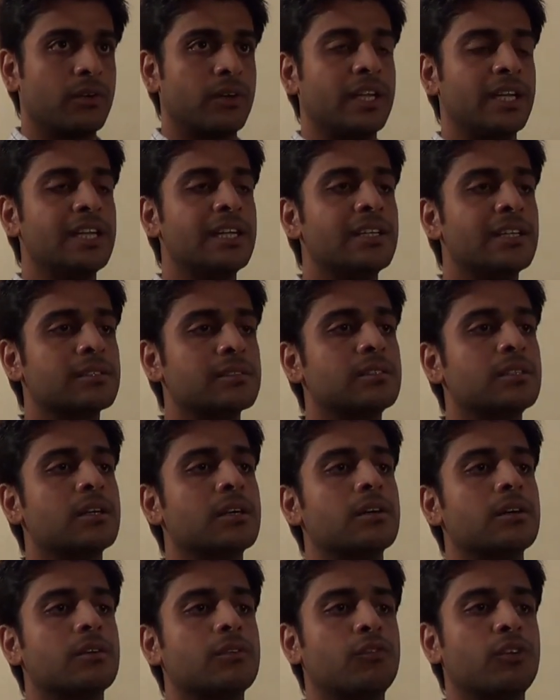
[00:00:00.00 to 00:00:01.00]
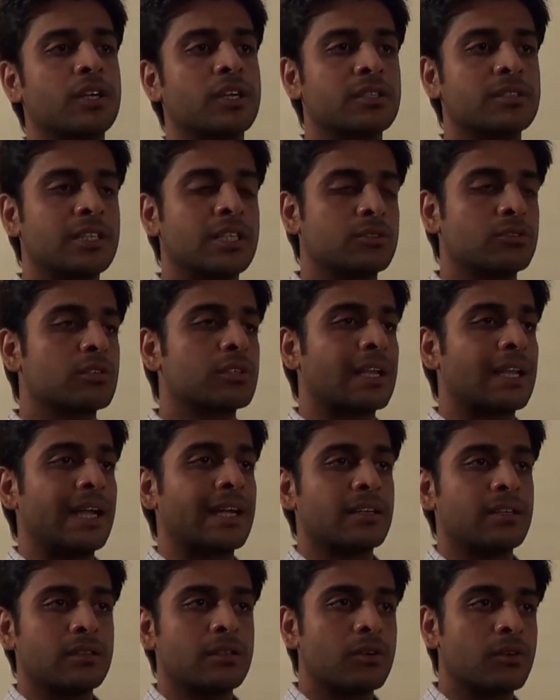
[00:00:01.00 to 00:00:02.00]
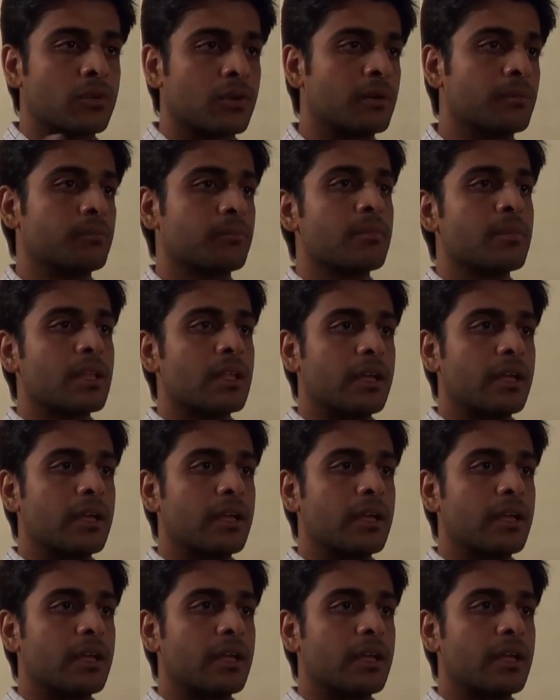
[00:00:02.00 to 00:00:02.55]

rainy days the water does not collect in the drum,